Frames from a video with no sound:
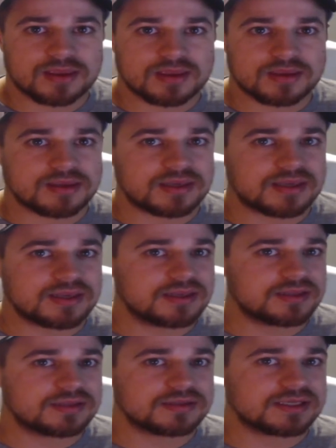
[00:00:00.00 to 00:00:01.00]

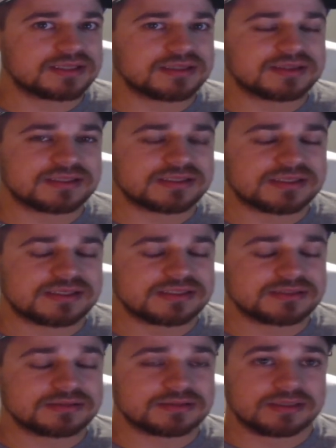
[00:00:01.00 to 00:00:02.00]
he they, they
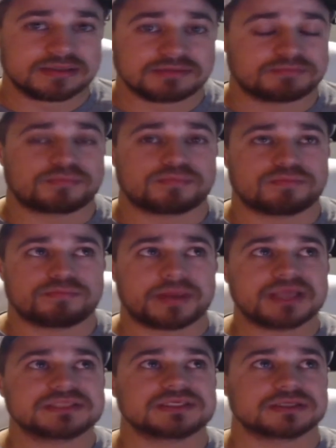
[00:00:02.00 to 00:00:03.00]
he he
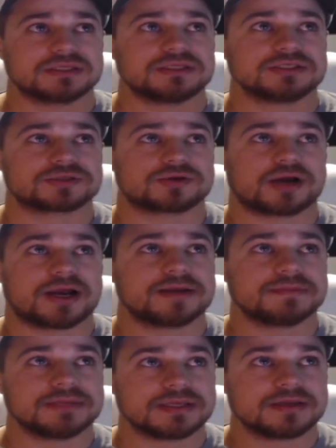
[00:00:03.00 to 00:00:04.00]
basically
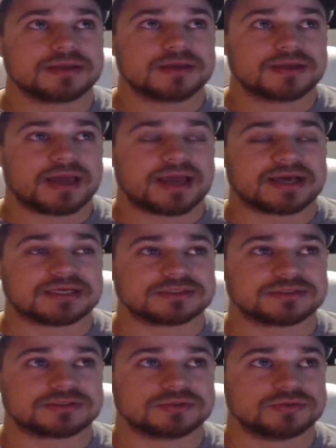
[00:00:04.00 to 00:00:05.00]
described it
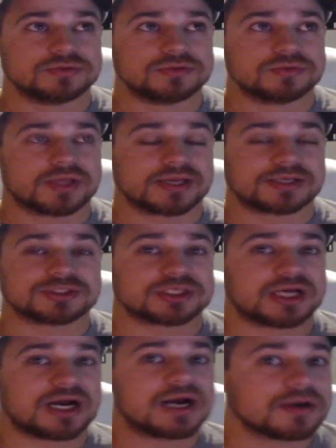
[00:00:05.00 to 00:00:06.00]
as to like
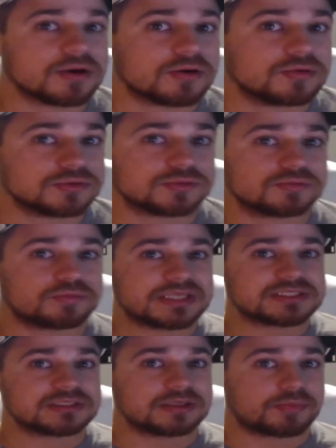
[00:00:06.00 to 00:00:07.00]
Chicago, who's
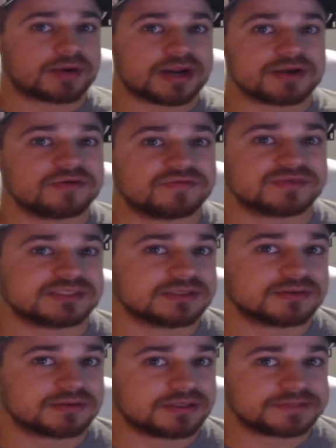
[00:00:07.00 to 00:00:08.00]
basically a brand new
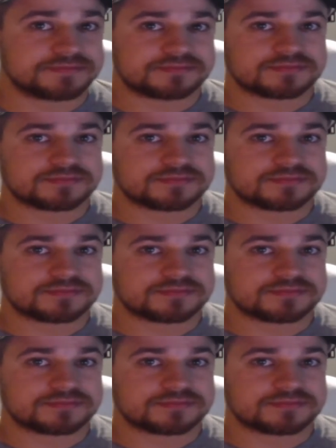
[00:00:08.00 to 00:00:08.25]
facility.